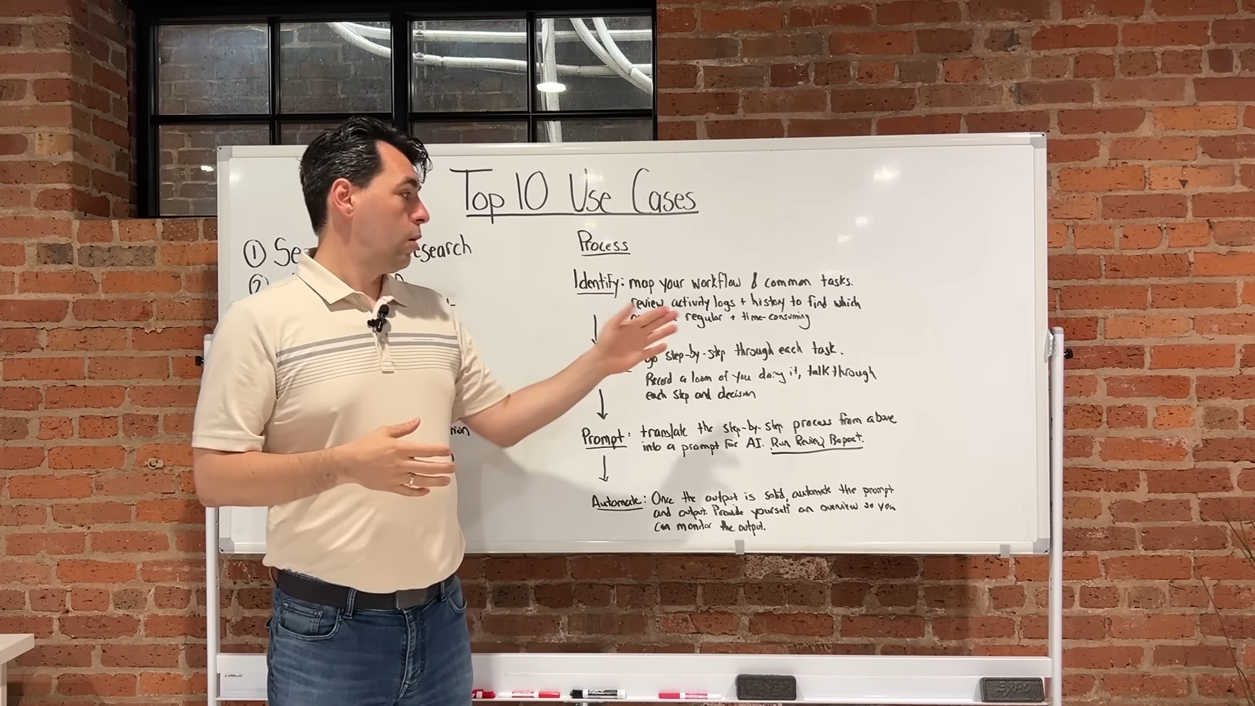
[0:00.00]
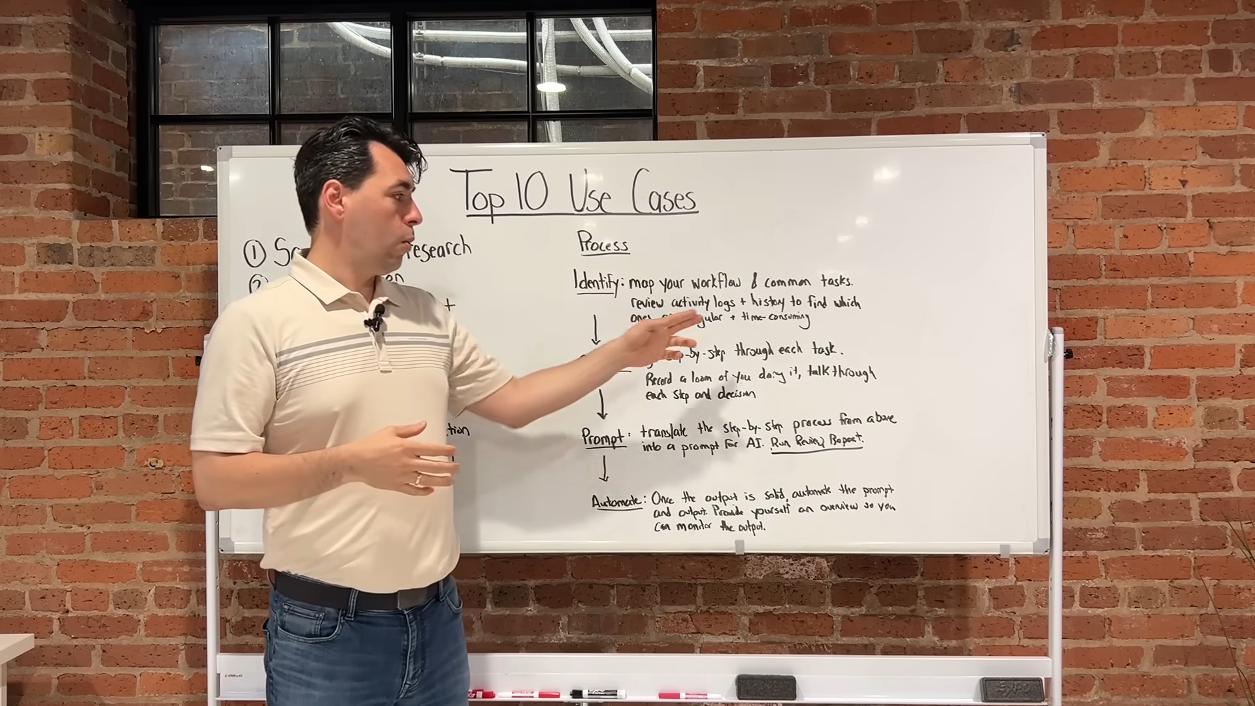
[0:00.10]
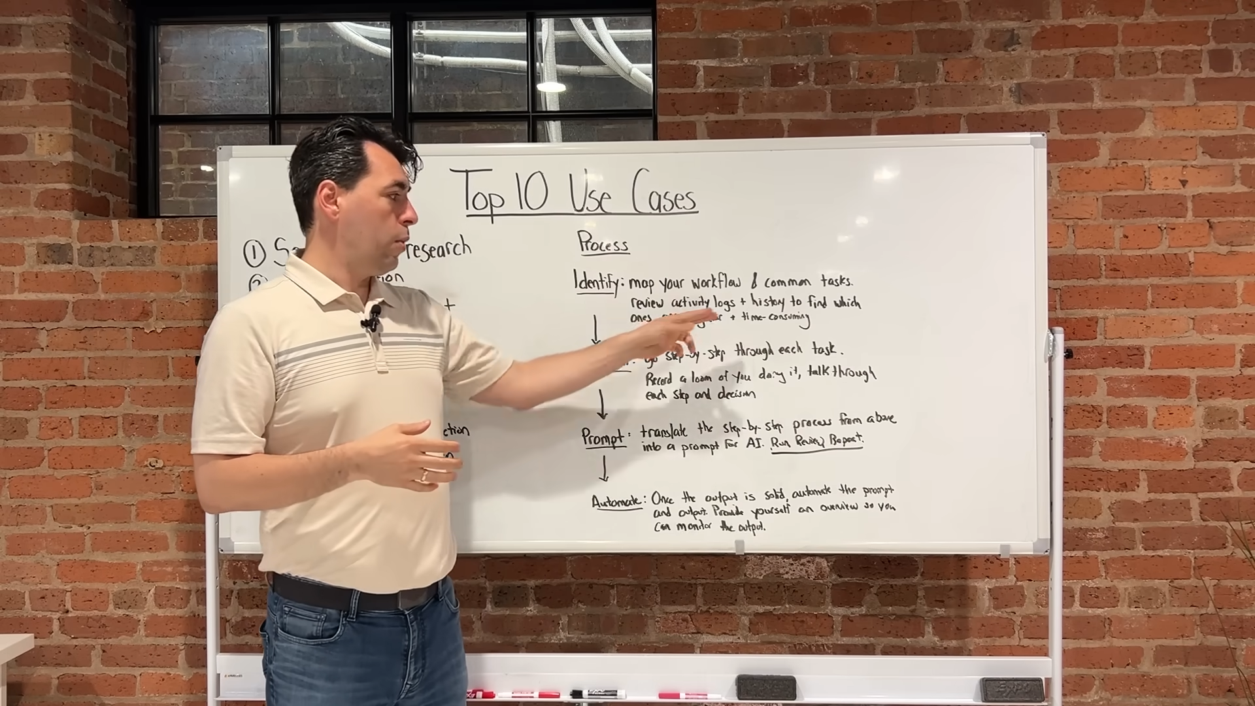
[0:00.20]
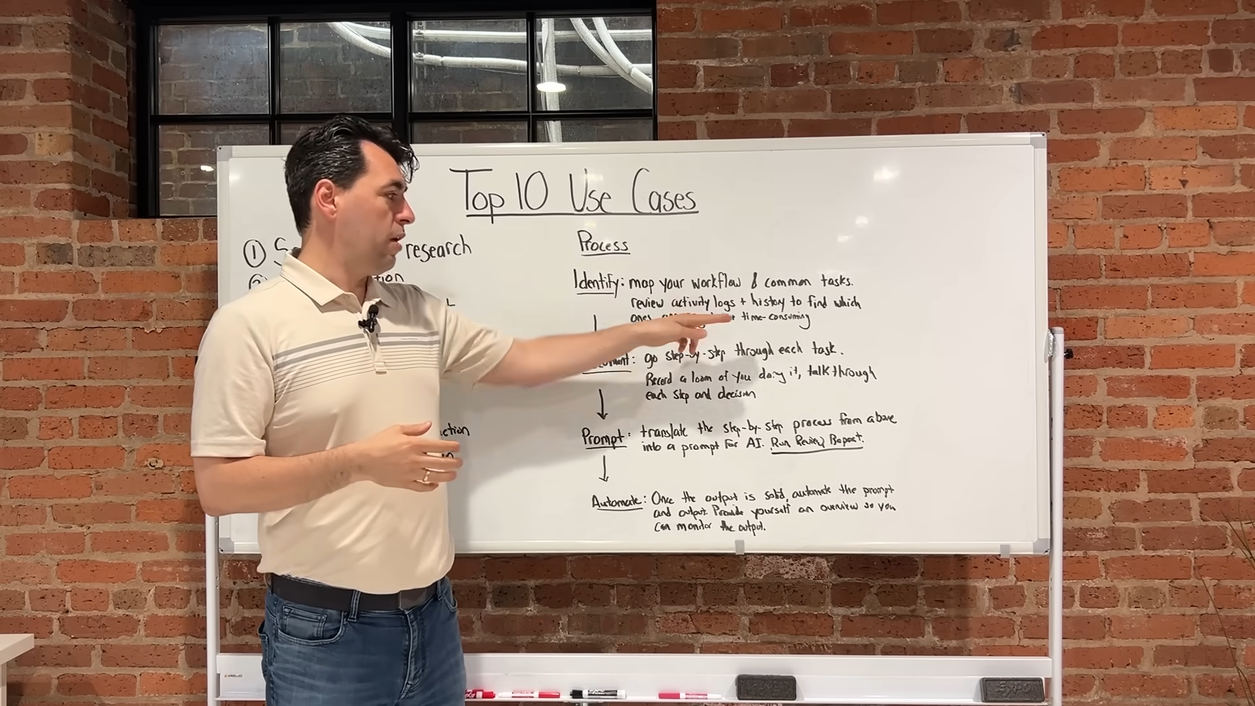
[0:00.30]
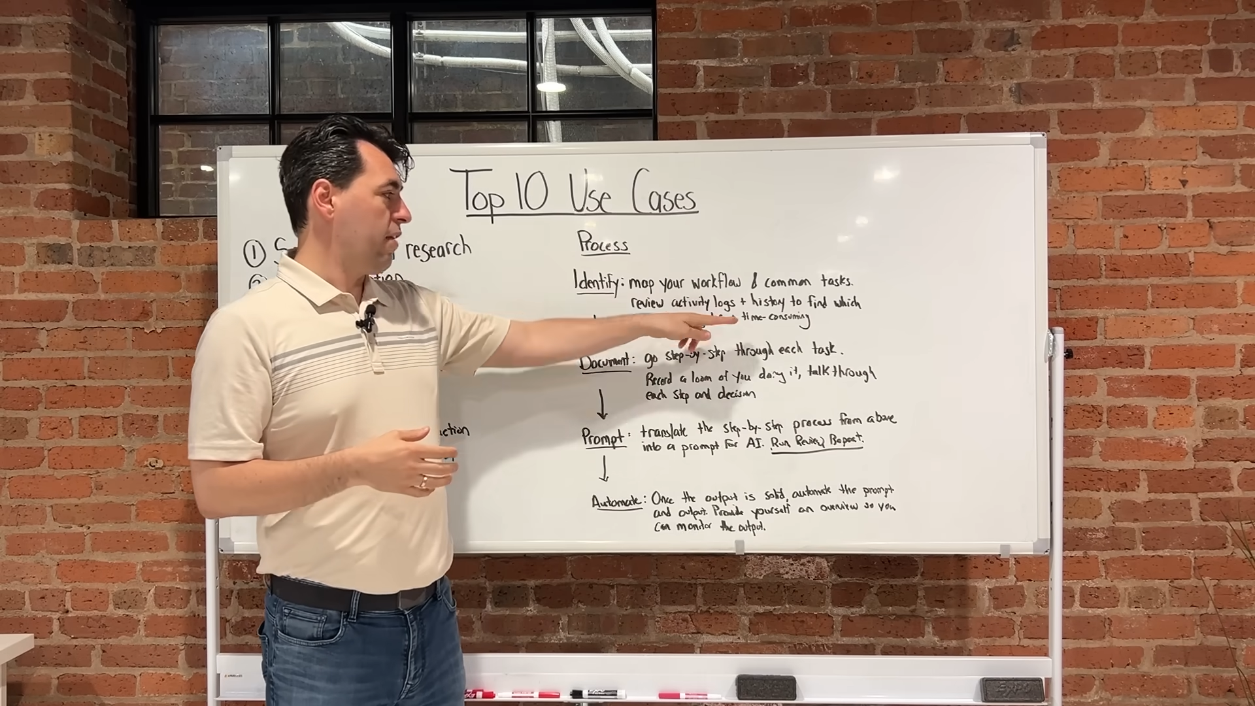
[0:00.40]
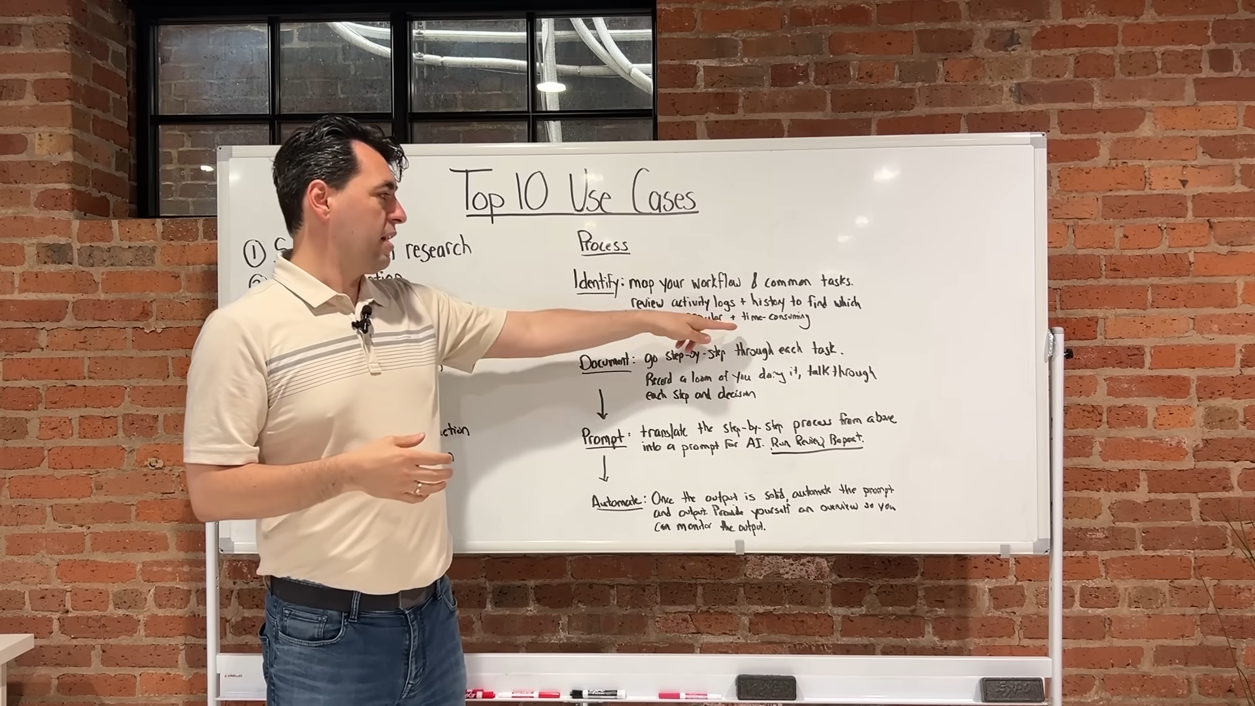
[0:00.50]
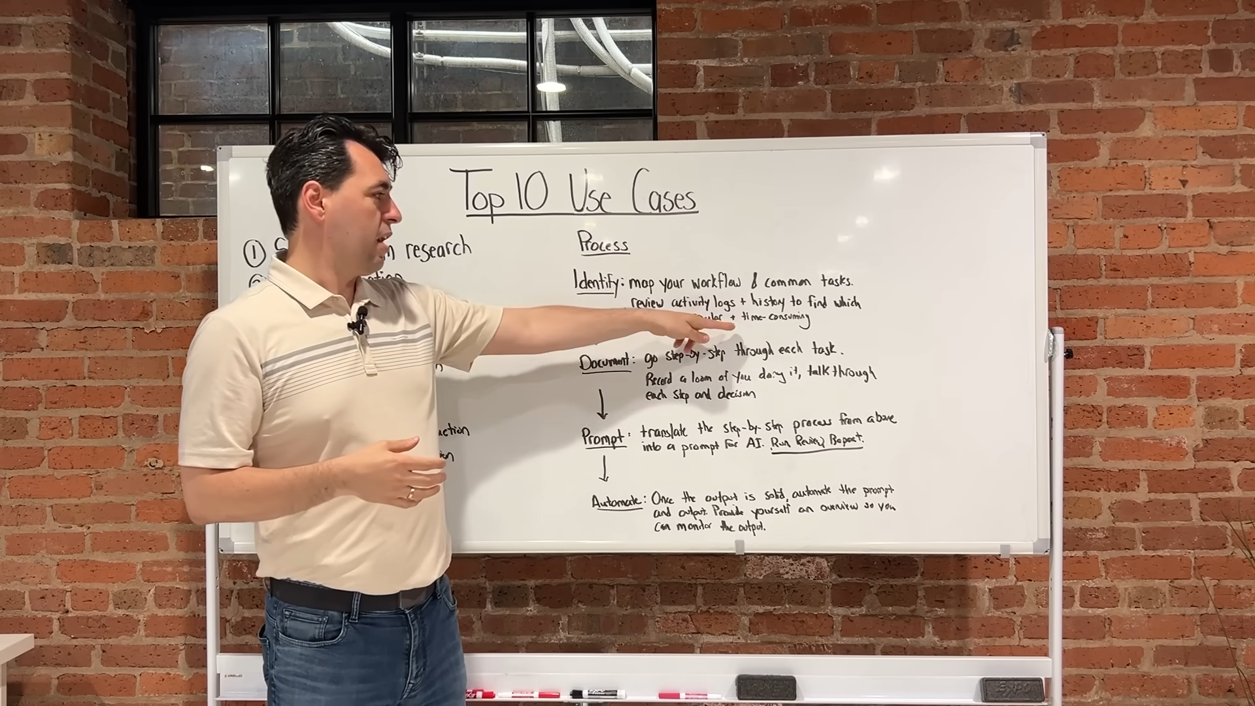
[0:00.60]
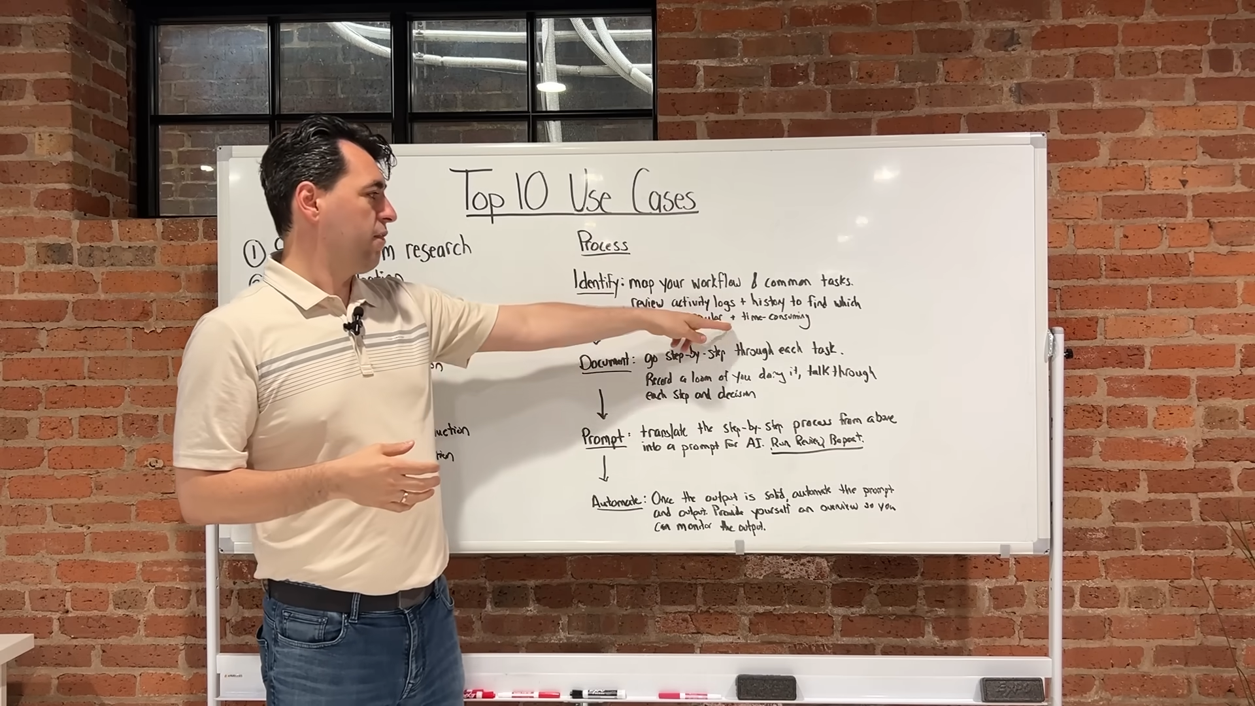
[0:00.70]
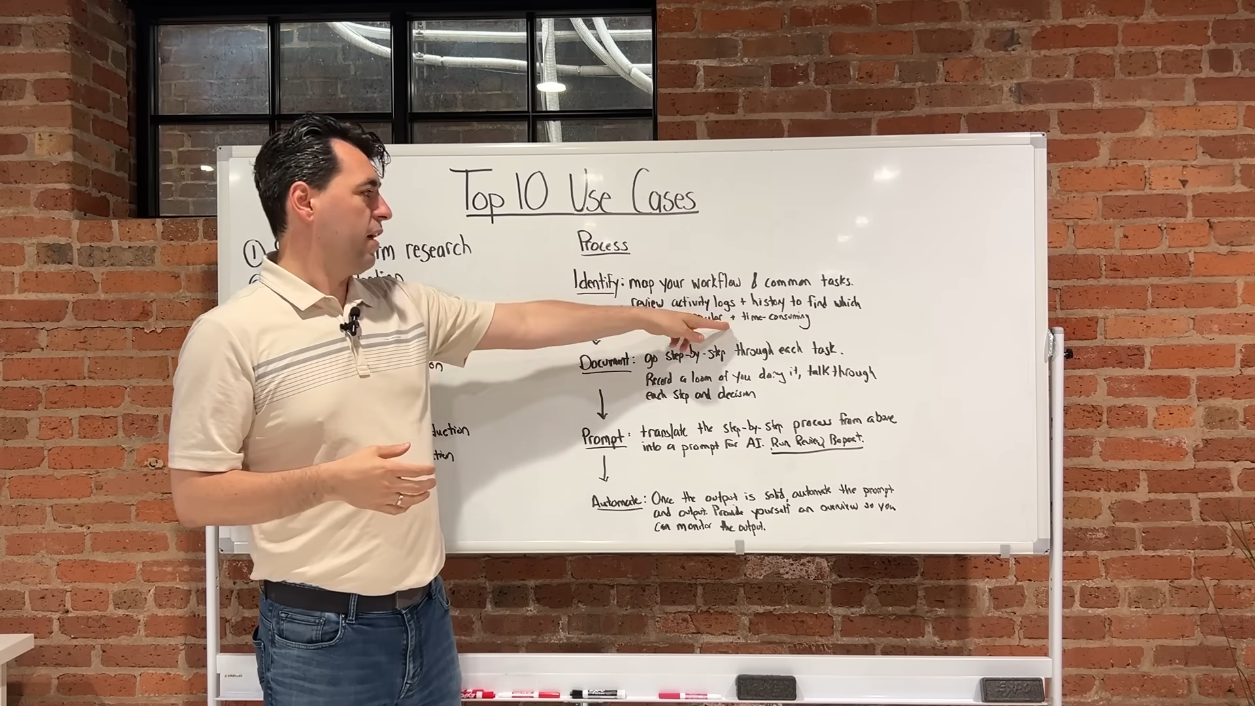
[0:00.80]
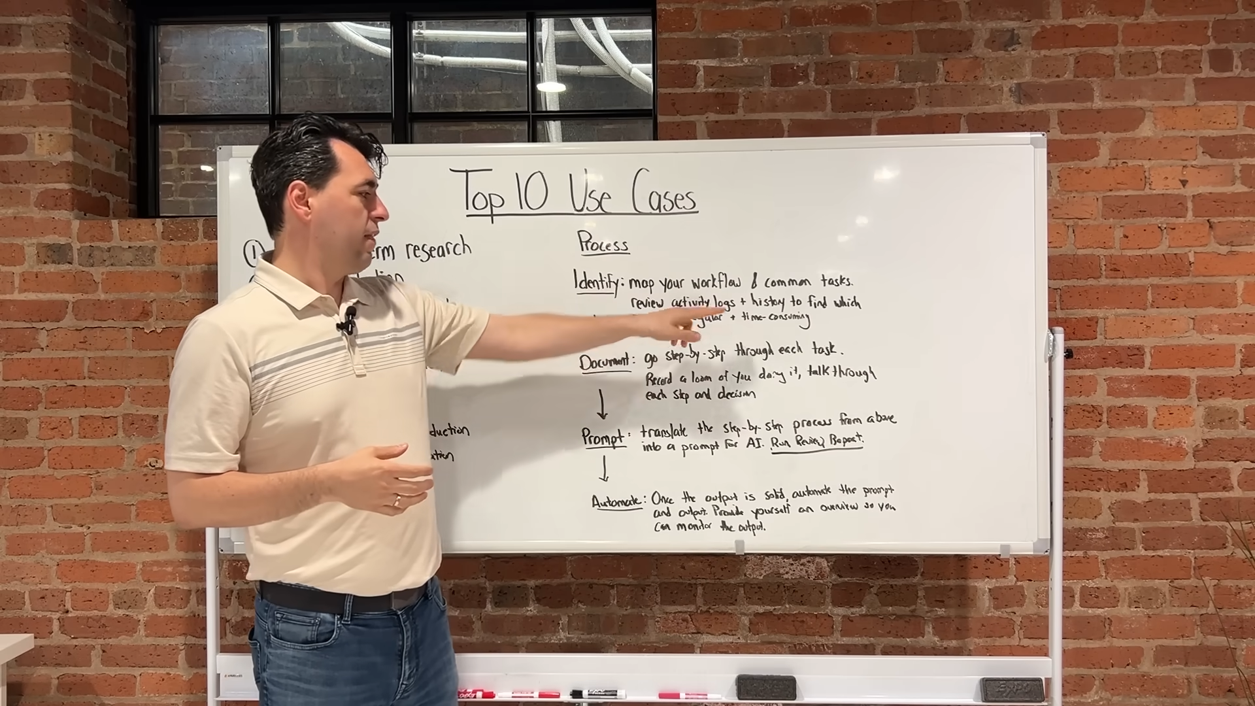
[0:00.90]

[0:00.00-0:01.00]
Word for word: We've identified